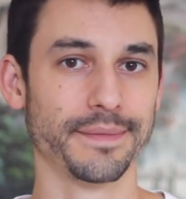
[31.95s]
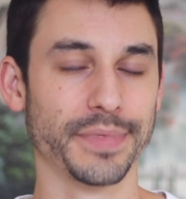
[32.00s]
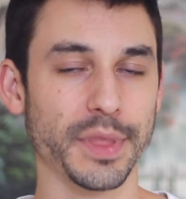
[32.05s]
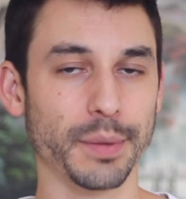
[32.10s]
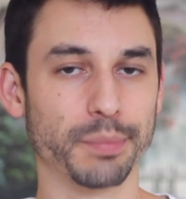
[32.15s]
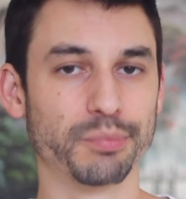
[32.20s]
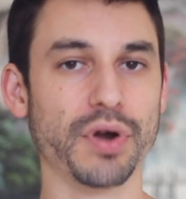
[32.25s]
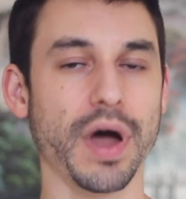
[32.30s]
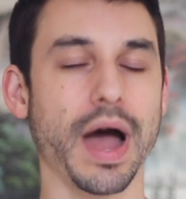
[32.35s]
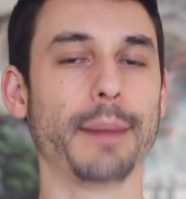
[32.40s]

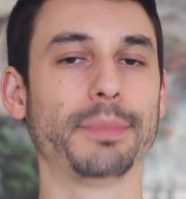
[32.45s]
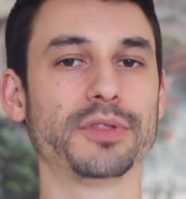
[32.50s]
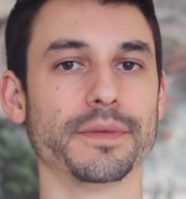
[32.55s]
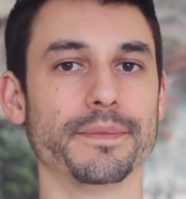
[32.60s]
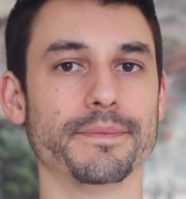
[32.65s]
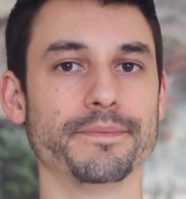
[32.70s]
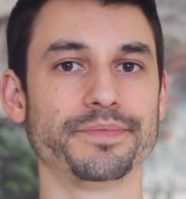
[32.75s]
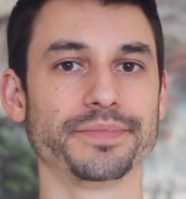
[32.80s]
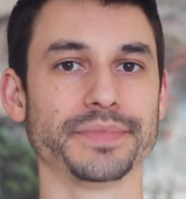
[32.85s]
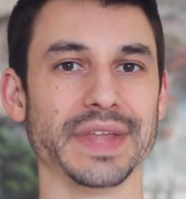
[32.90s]
The
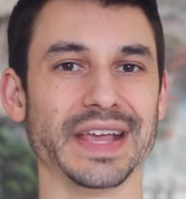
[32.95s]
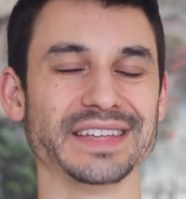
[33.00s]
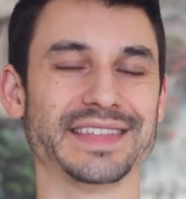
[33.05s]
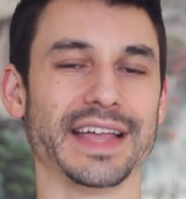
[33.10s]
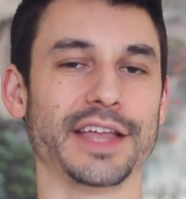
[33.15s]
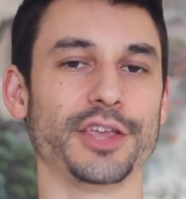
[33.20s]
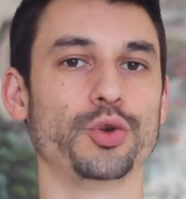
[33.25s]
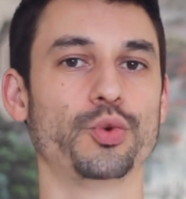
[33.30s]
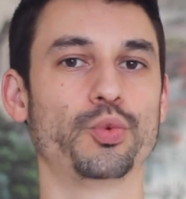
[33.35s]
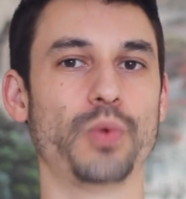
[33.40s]
problem is
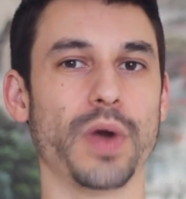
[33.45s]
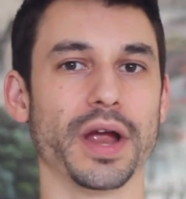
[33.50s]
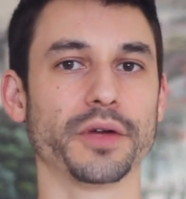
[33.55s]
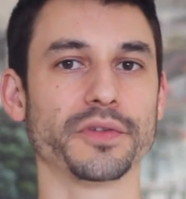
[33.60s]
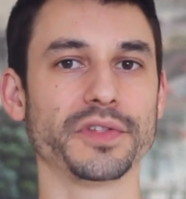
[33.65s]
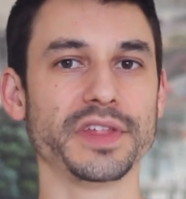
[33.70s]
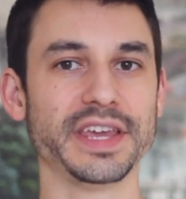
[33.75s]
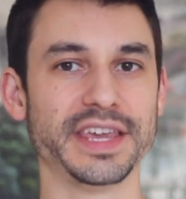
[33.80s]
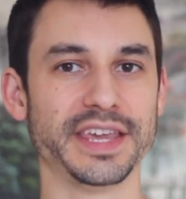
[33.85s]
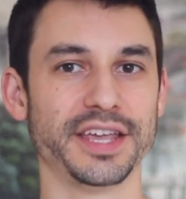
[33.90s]
that you
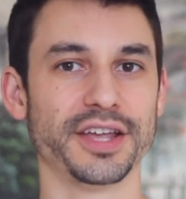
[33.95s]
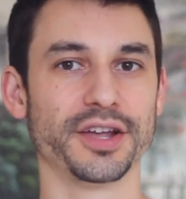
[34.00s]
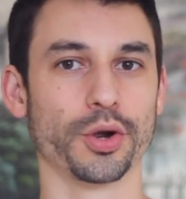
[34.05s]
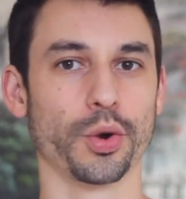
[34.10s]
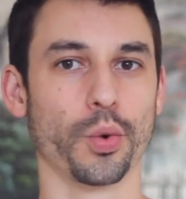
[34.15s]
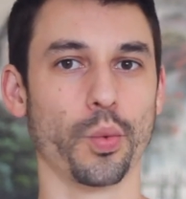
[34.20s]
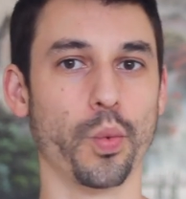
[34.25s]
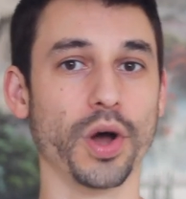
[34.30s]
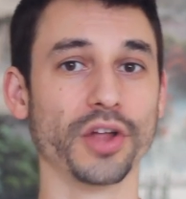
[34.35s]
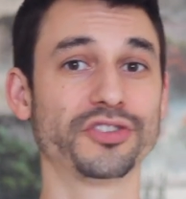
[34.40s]
rarely
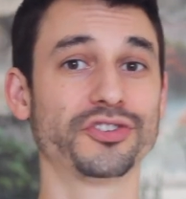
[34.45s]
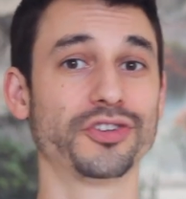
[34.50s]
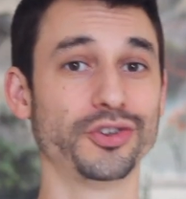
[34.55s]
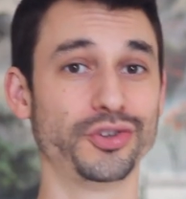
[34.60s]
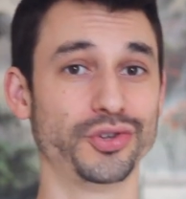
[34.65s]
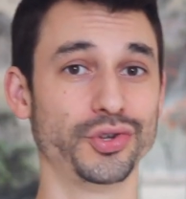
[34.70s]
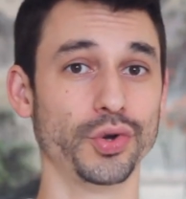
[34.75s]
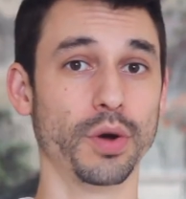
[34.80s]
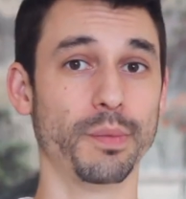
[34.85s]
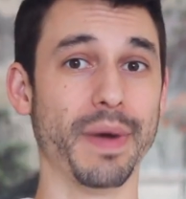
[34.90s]
hear what to
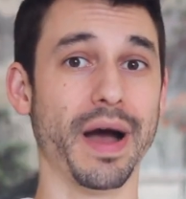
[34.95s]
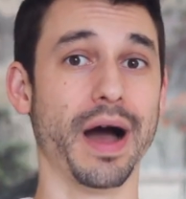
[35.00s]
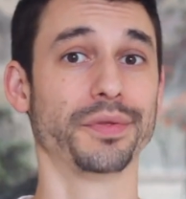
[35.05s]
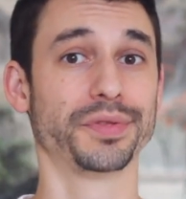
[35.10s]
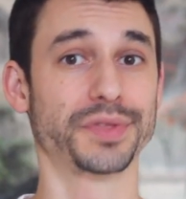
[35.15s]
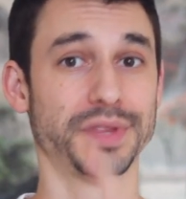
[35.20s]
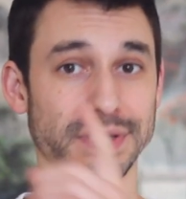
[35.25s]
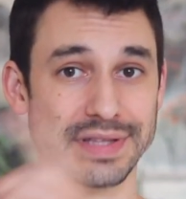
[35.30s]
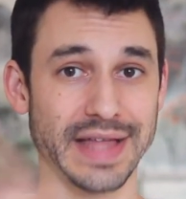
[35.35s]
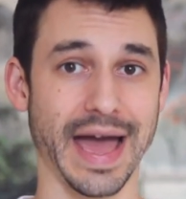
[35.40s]
do
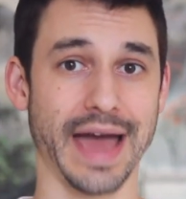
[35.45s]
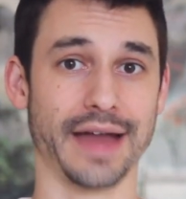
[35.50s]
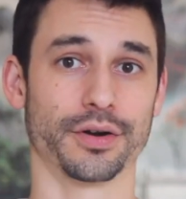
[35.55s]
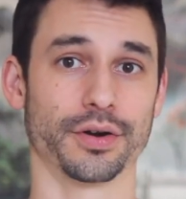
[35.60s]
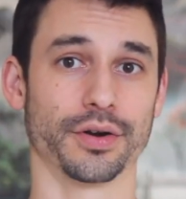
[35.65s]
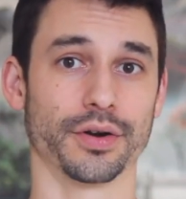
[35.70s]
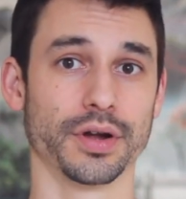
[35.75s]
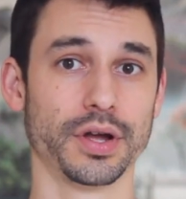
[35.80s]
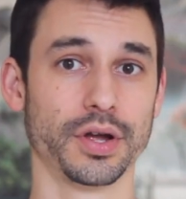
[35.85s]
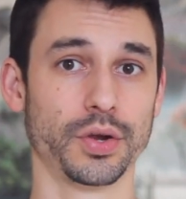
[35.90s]
about the
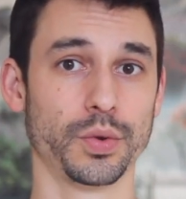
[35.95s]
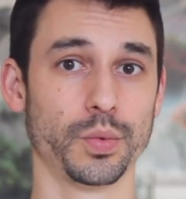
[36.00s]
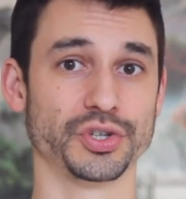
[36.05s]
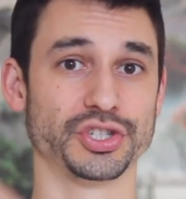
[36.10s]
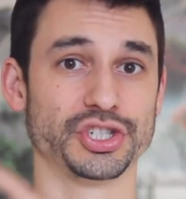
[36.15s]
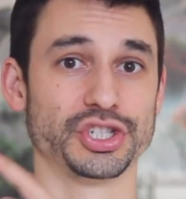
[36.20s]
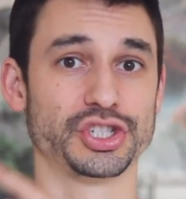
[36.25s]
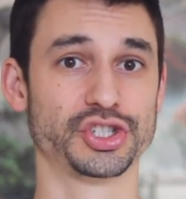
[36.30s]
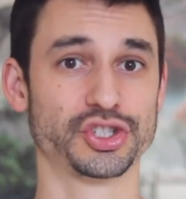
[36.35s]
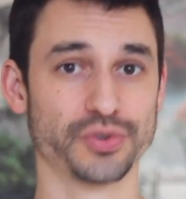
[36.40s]
latter,
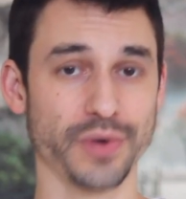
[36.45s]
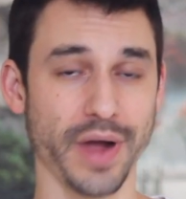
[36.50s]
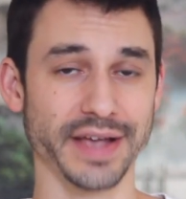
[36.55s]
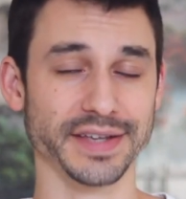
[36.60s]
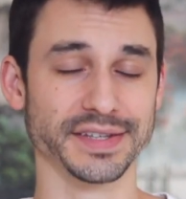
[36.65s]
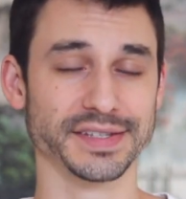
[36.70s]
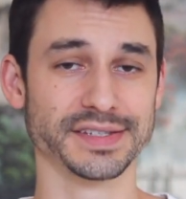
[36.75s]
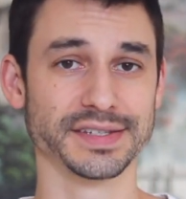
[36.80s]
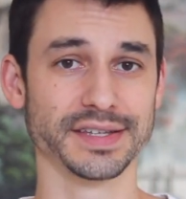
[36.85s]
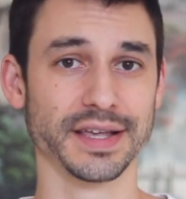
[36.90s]
which is
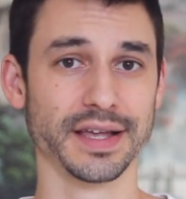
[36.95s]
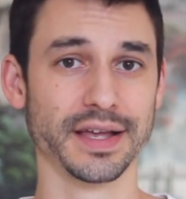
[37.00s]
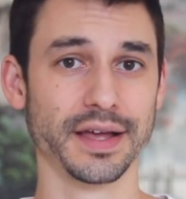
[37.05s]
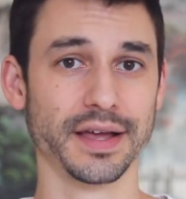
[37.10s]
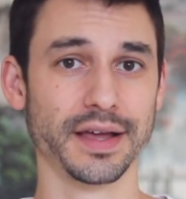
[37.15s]
stress.